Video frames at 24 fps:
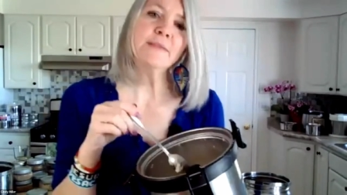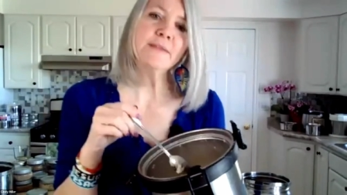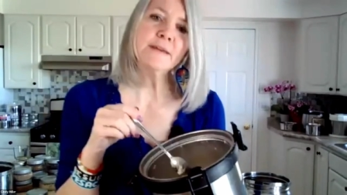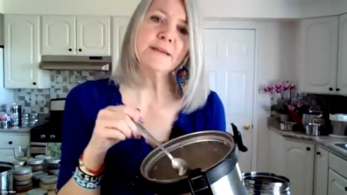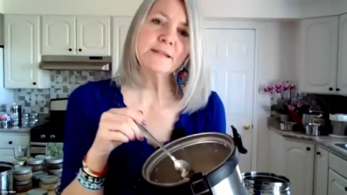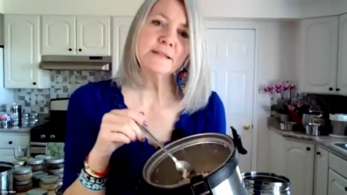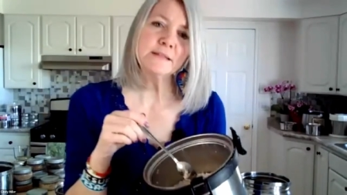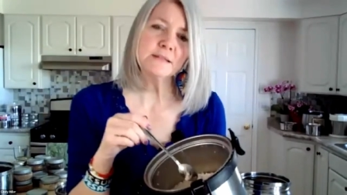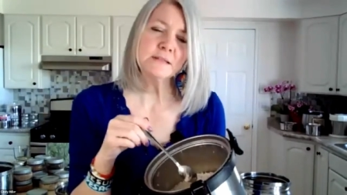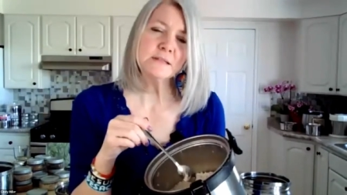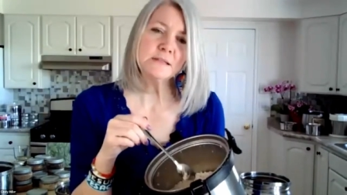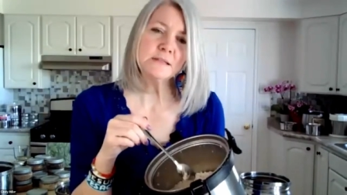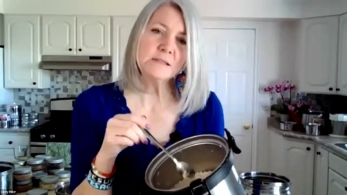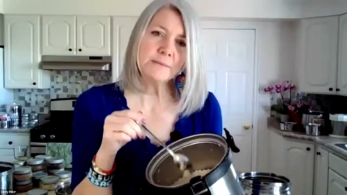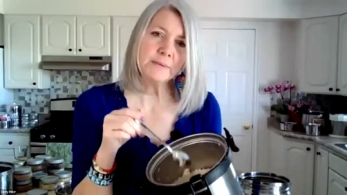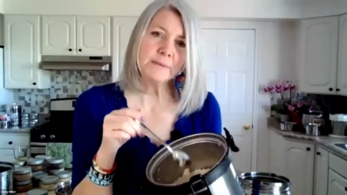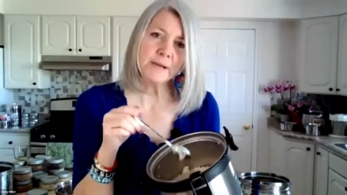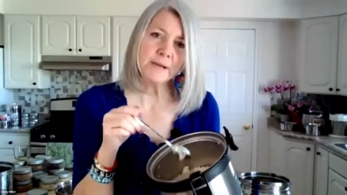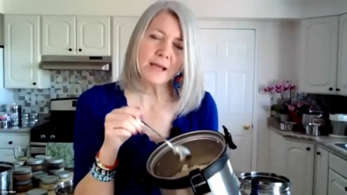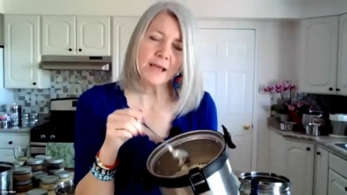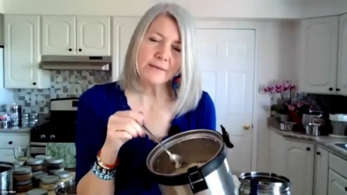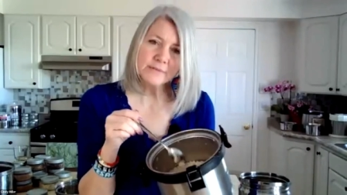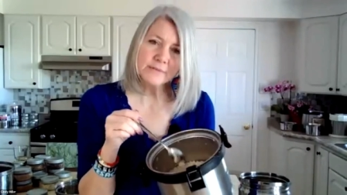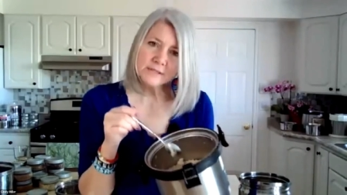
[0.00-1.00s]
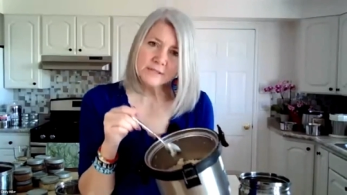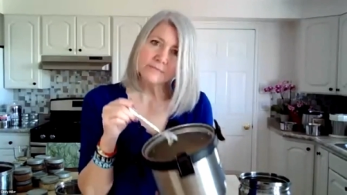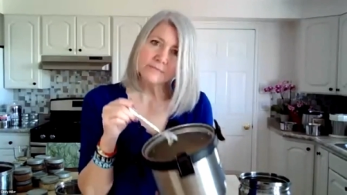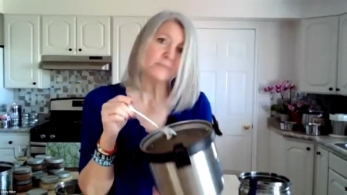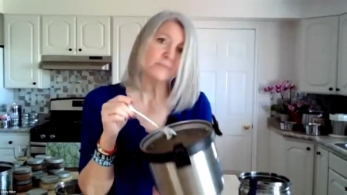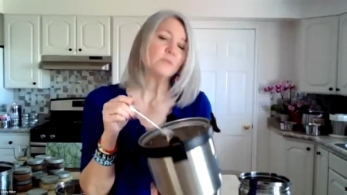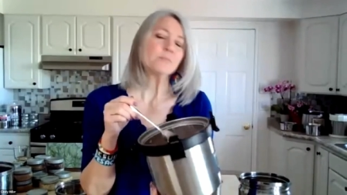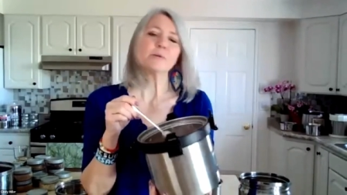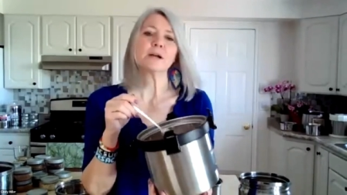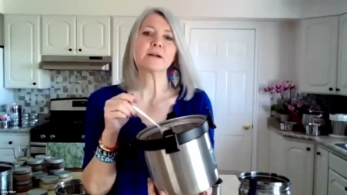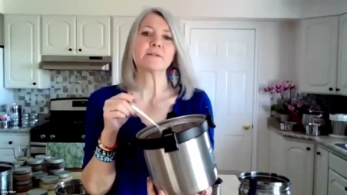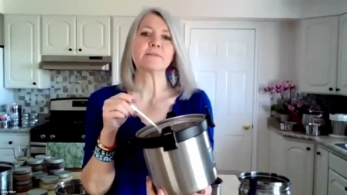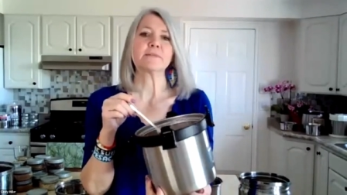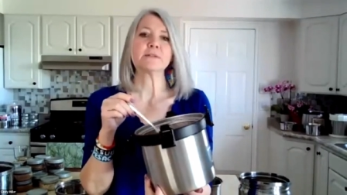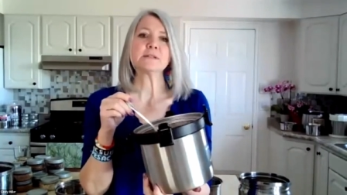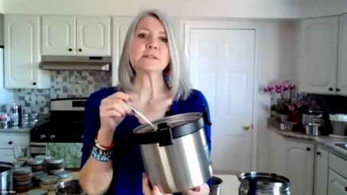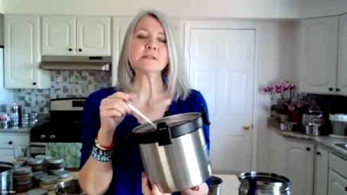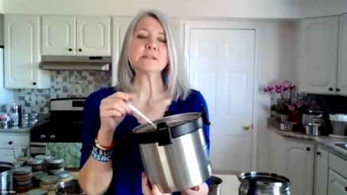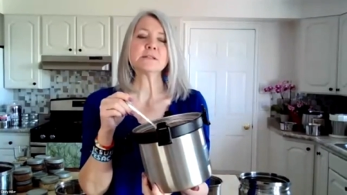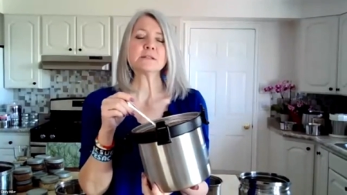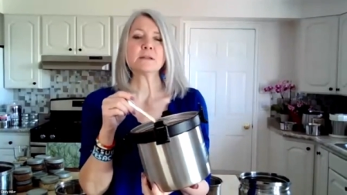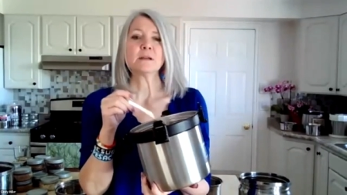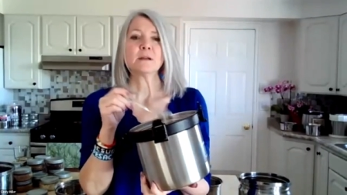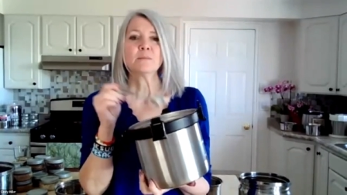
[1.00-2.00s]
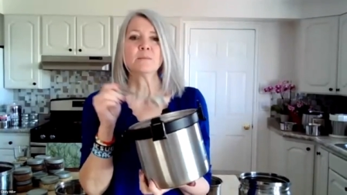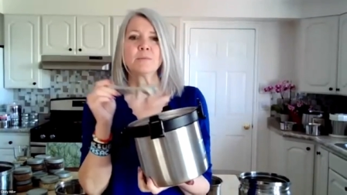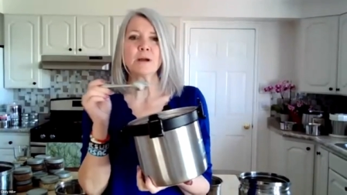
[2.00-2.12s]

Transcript: this, so I'm gonna have some for breakfast,